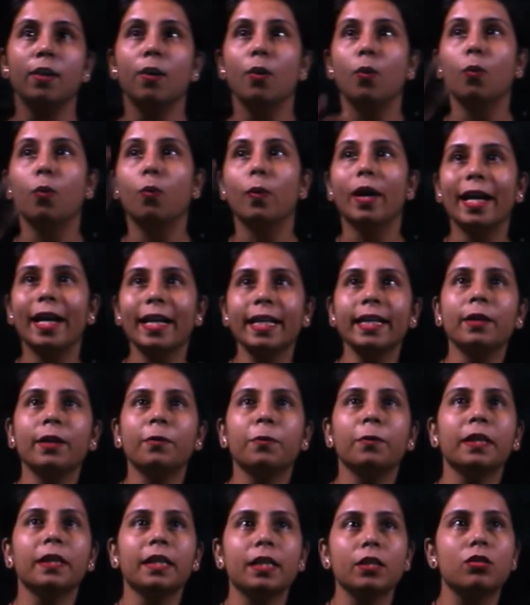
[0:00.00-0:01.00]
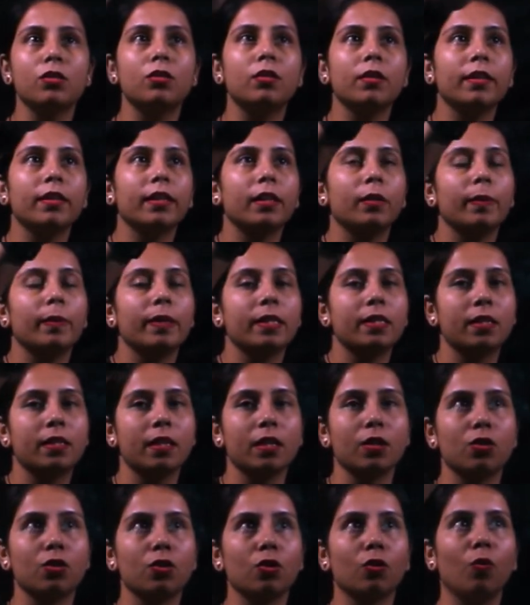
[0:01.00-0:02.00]
When you reach the railway
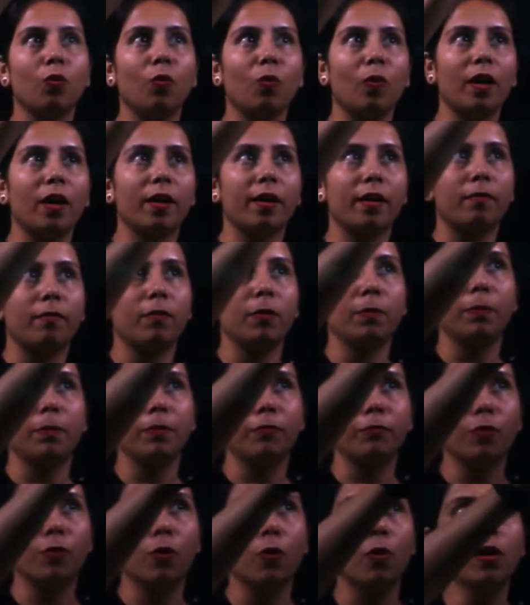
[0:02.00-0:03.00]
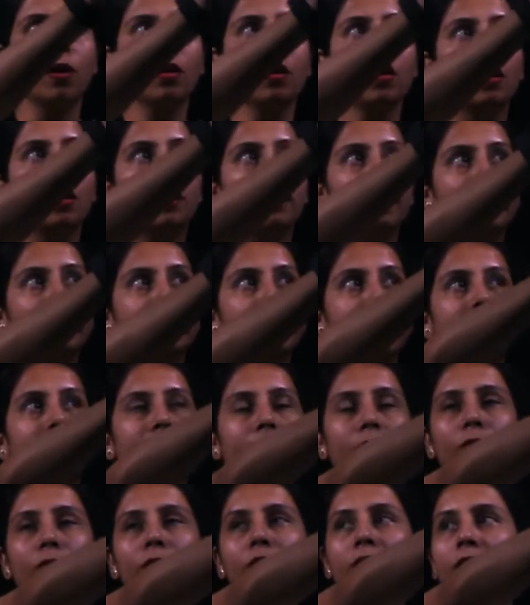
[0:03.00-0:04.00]
station 1 hour before the
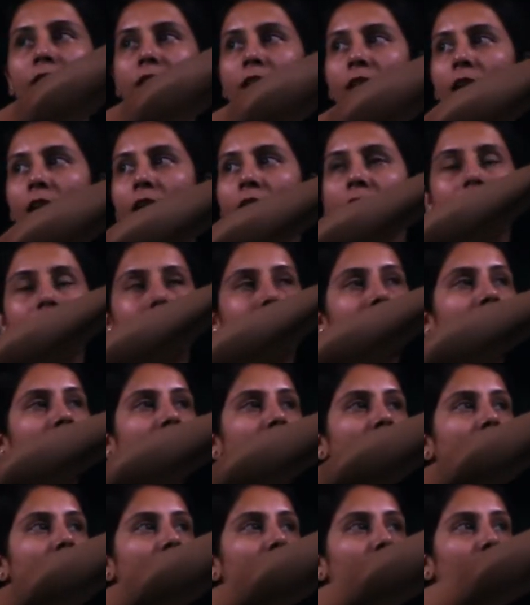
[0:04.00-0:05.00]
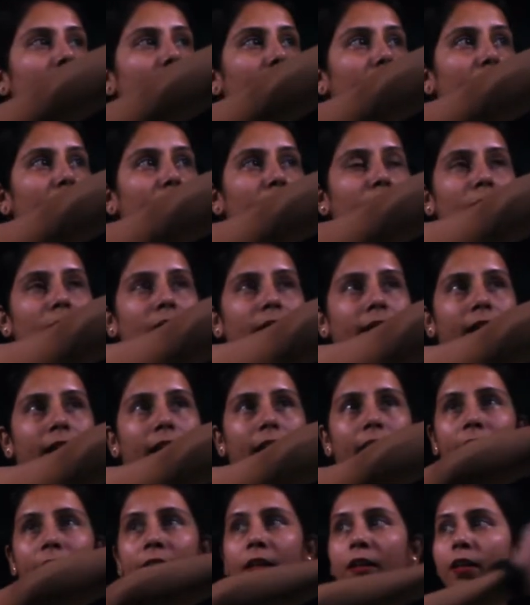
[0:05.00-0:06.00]
scheduled time, you
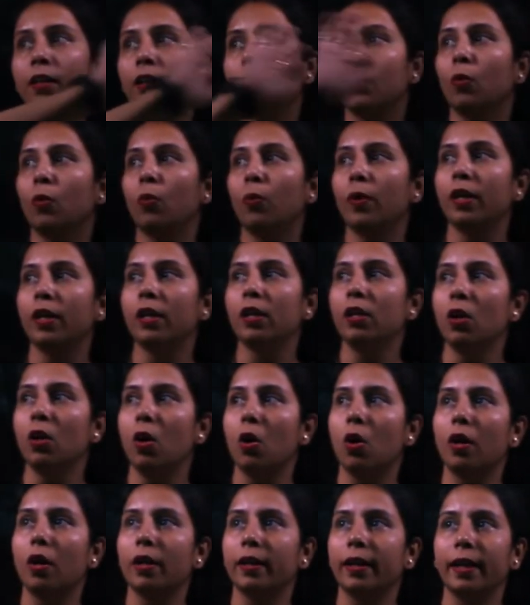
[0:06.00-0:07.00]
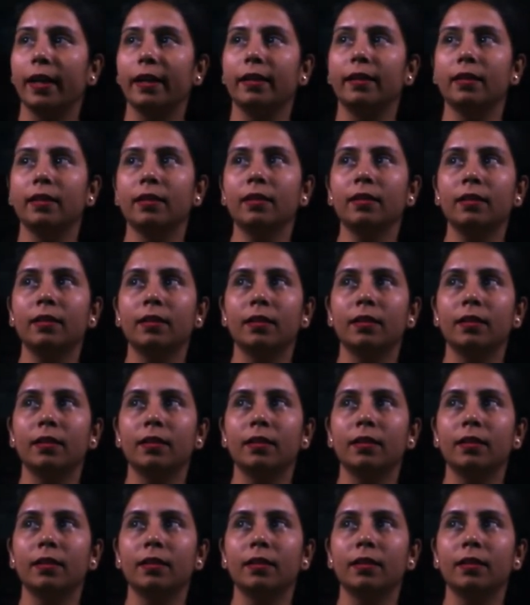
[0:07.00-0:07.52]
can, will, or get the